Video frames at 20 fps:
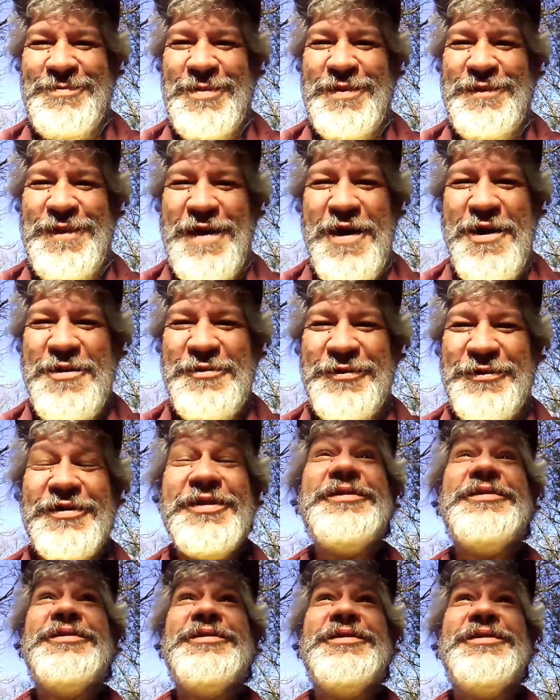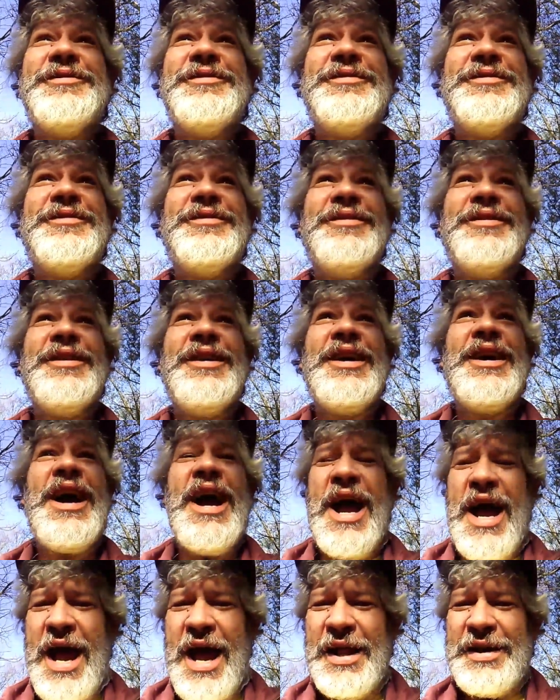But first,
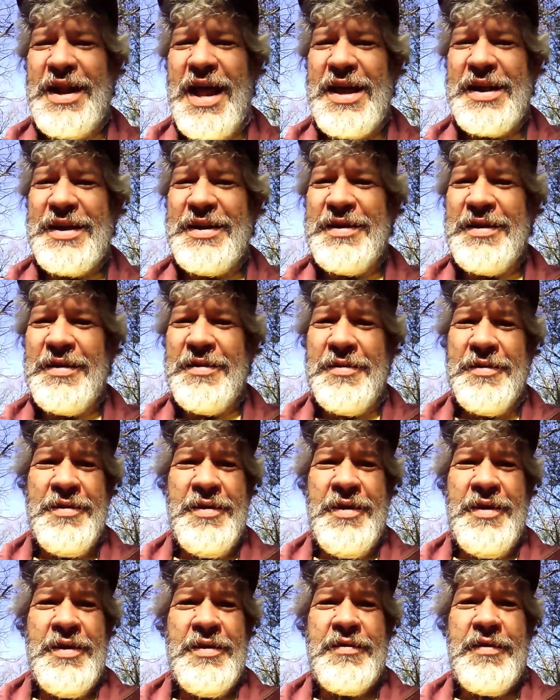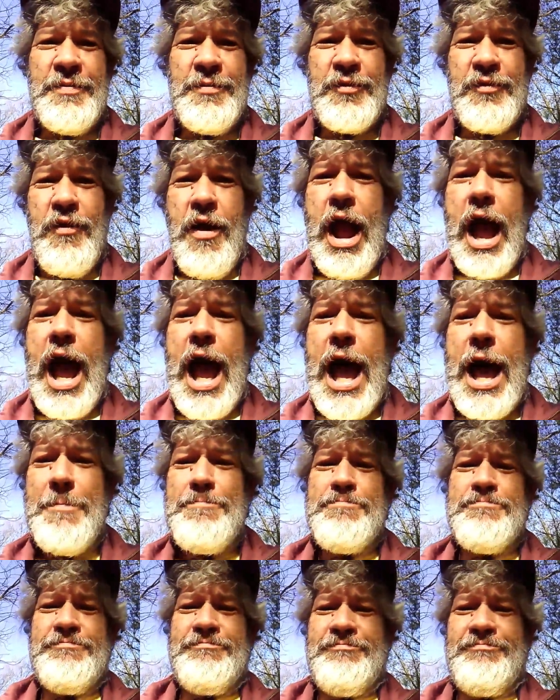I'd like you to
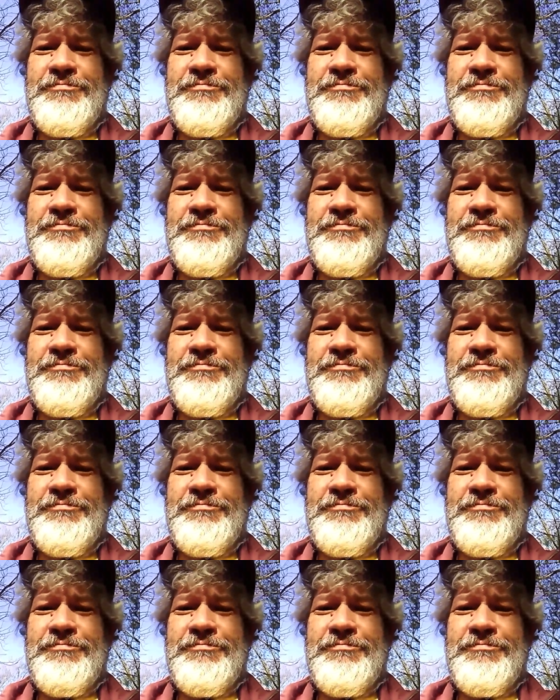subscribe,